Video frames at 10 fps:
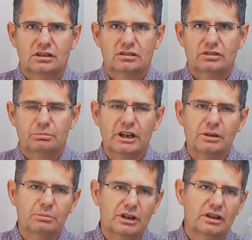
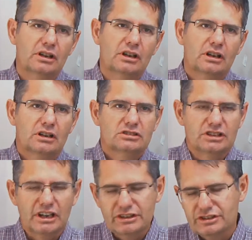Remember,
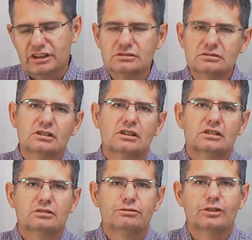Satan,
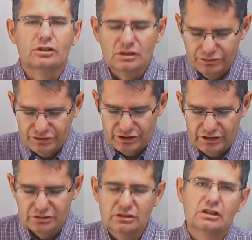the fall of
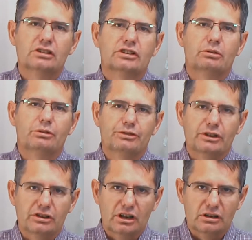sin, they were
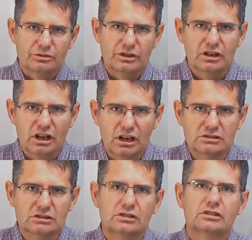thrown out of the
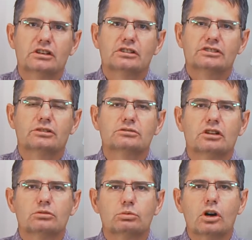garden. They could
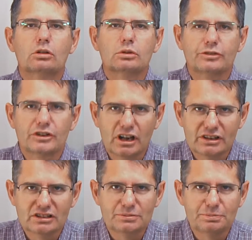not walk with God
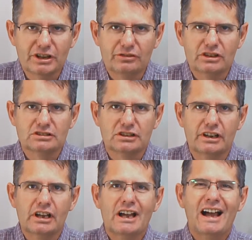as
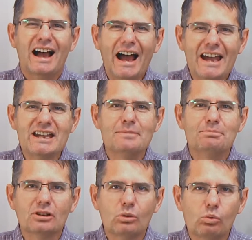previously.
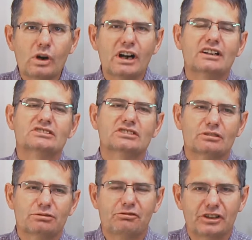Abel was the
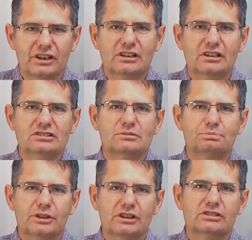first
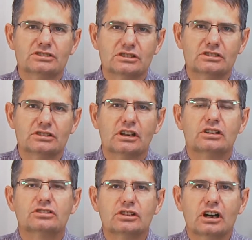person
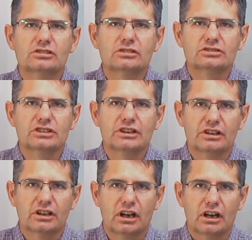not to see
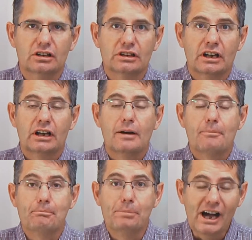God,
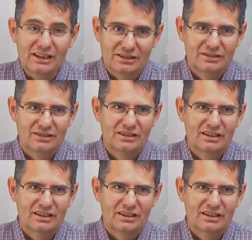but